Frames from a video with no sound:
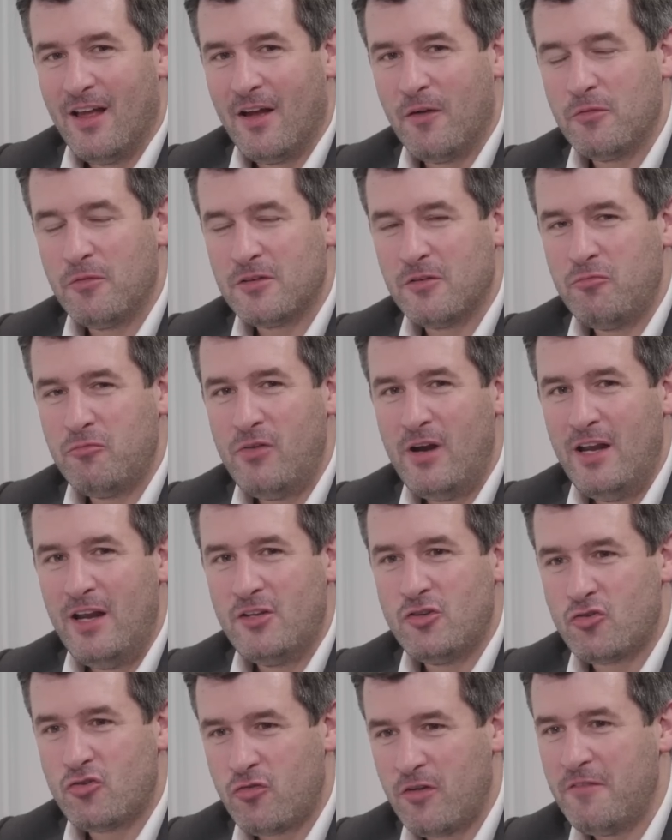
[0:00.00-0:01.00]
It was a really
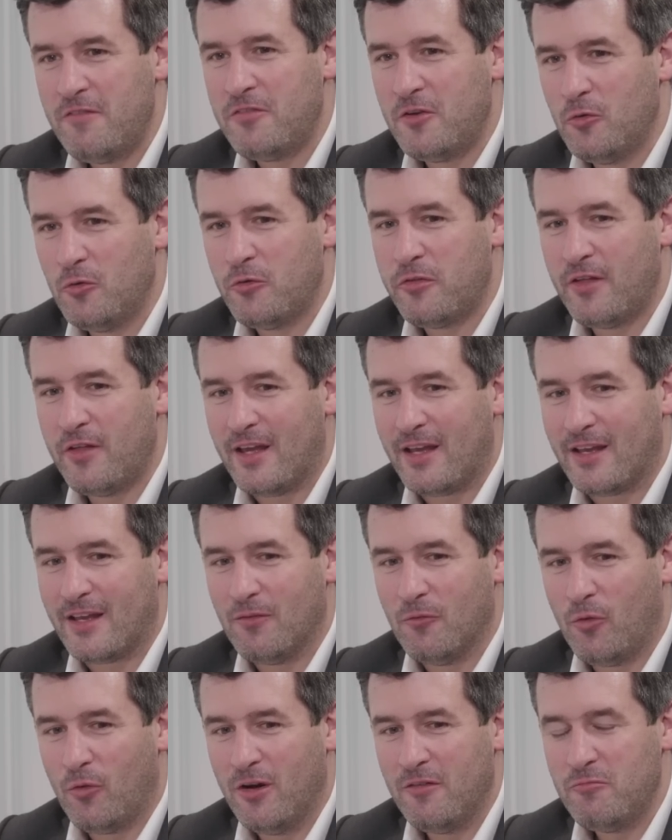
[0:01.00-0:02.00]
trivial thing.
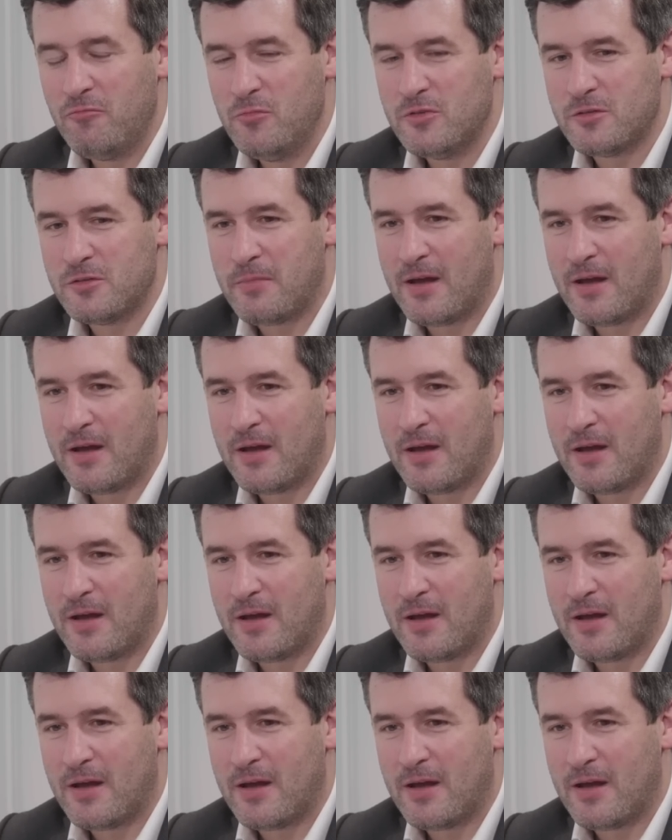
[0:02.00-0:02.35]
One of them was